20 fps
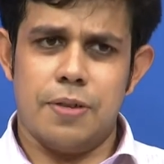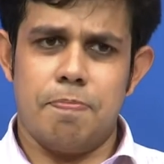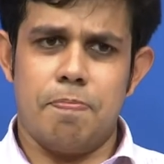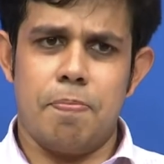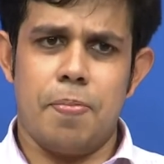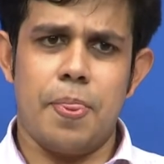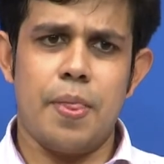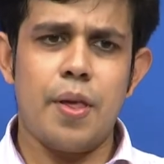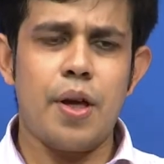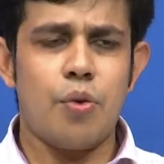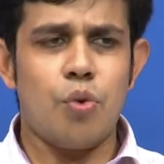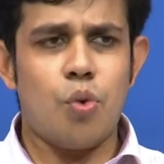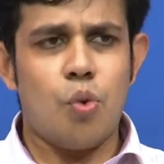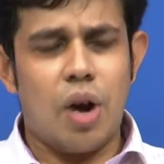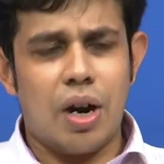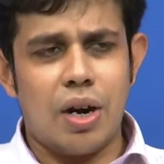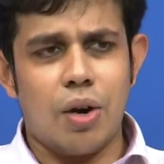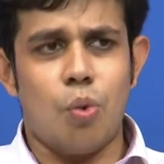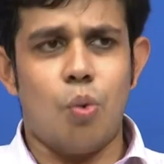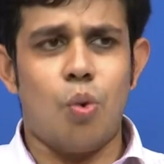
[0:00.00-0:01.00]
and then
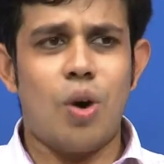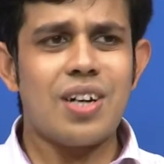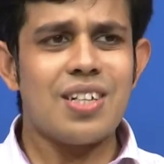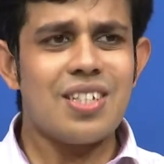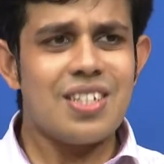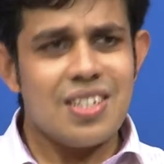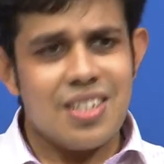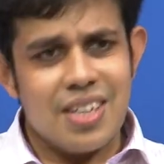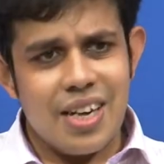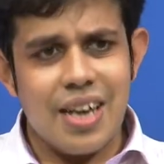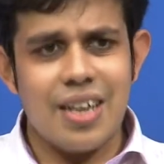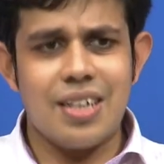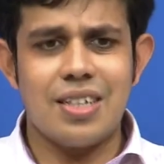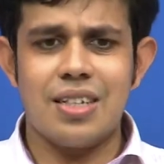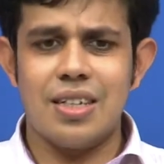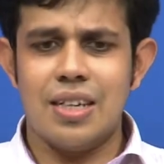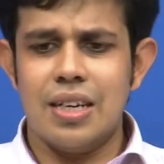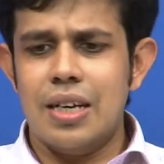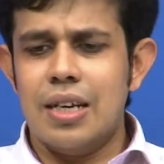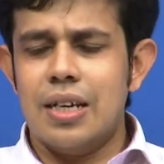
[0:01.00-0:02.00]
under what
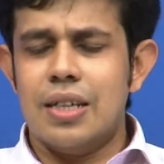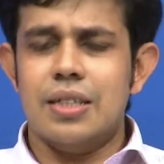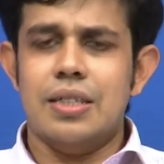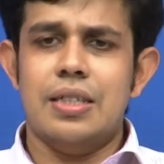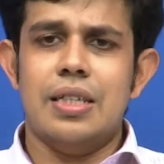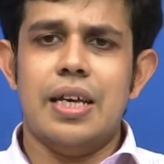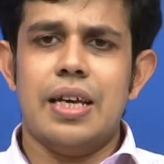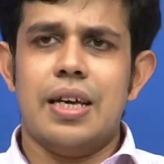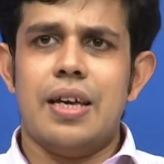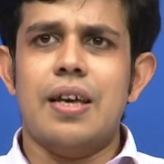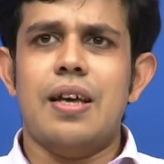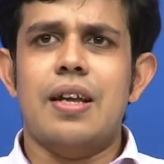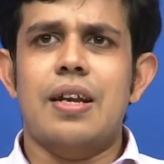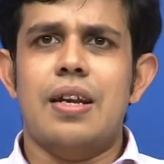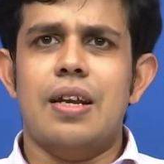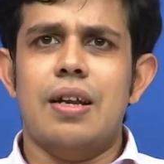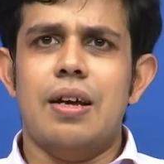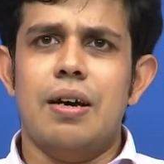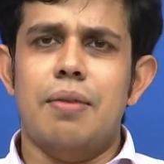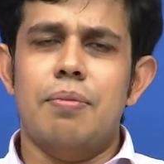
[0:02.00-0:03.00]
state they
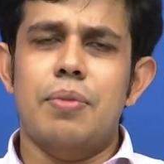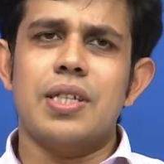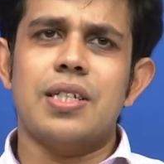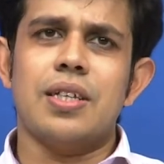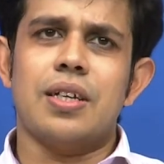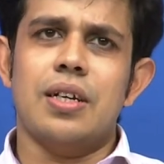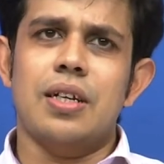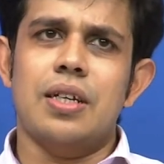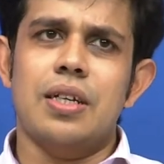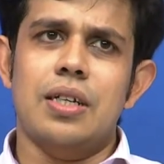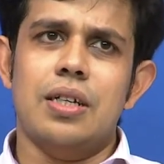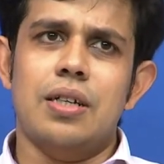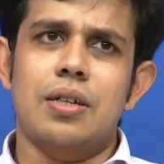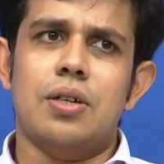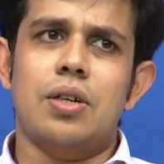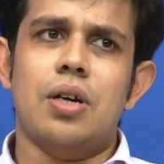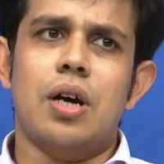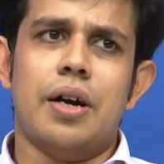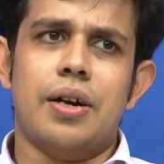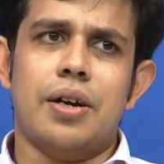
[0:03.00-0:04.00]
can basically
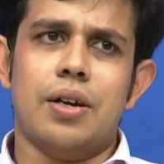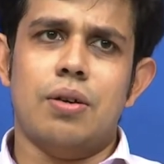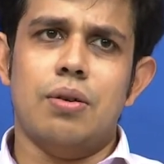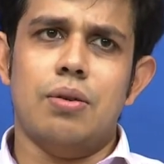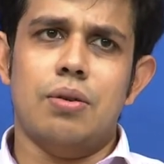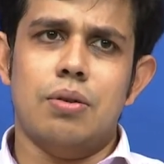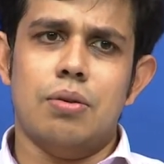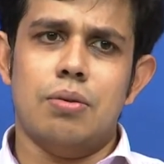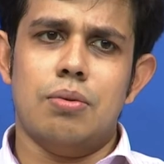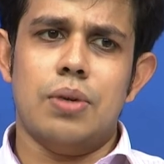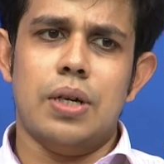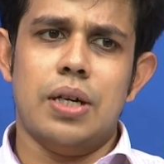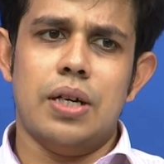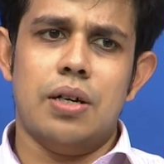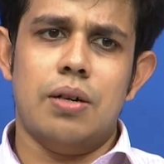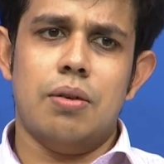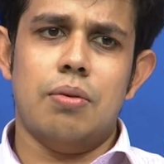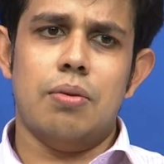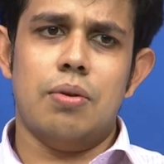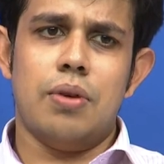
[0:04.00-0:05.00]
undergo
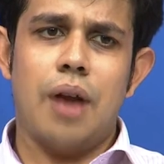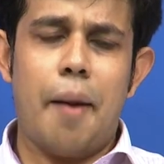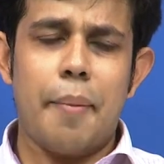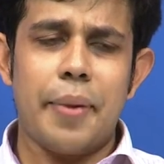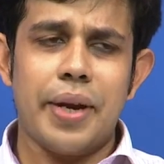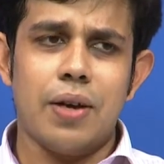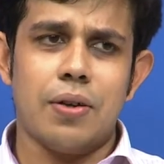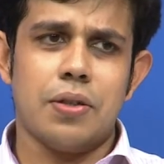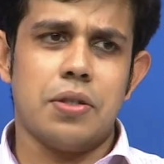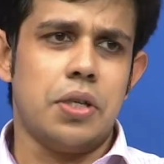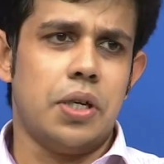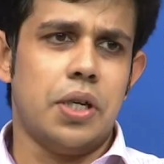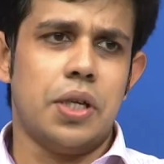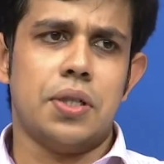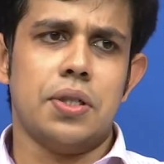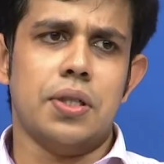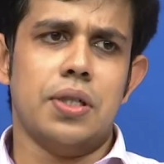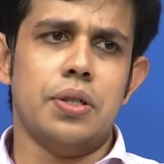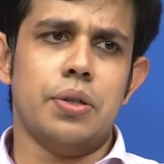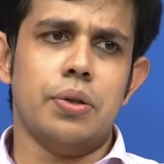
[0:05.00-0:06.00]
rapid
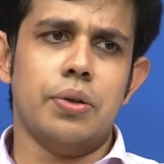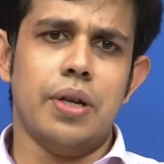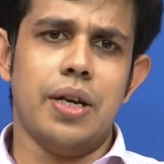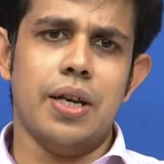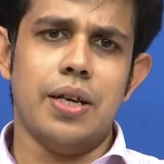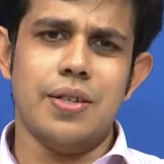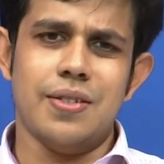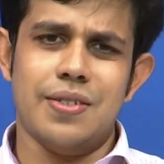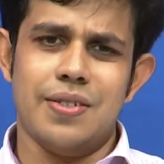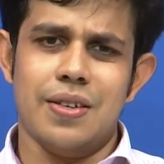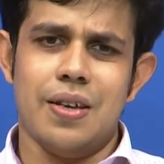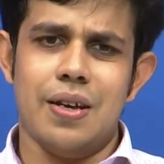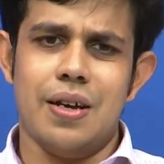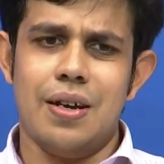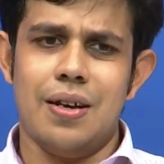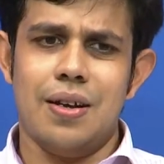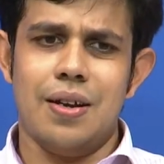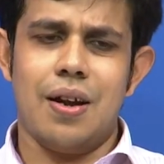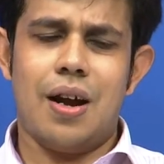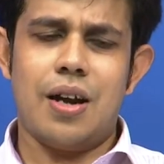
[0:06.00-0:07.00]
oxidation to release
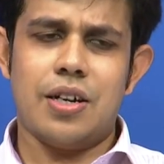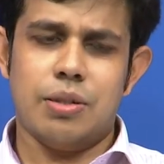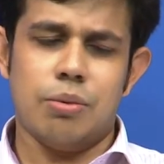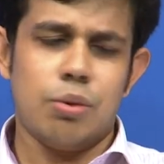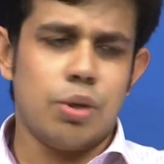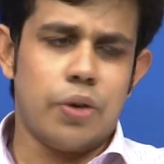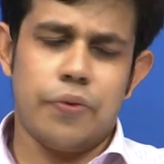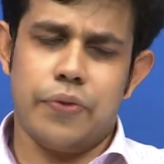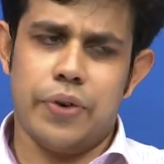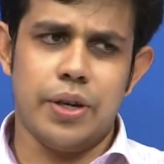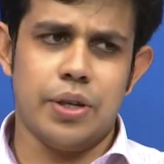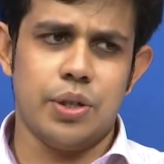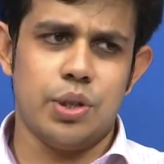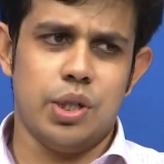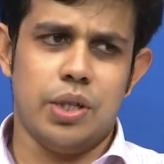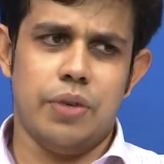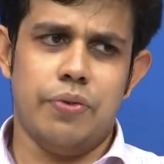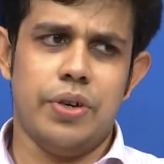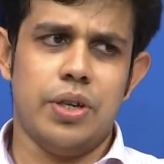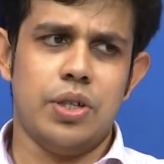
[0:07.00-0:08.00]
a large amount of energy
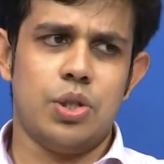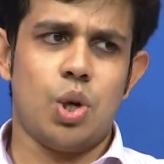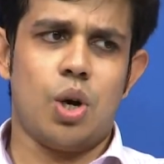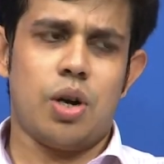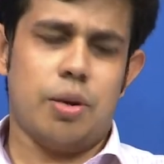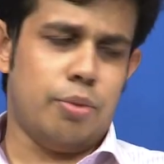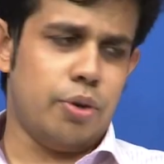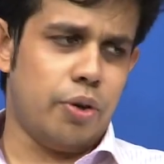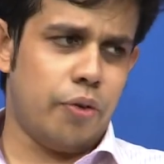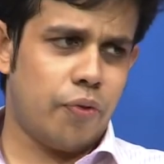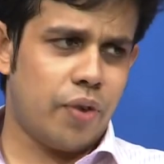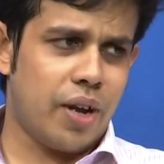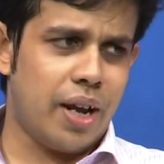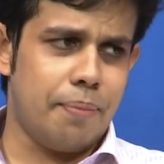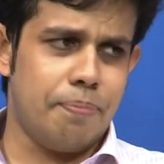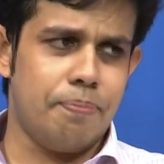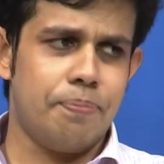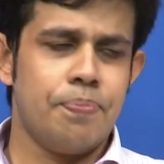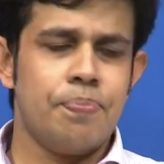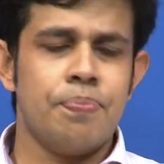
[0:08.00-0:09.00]
in a very short amount of time.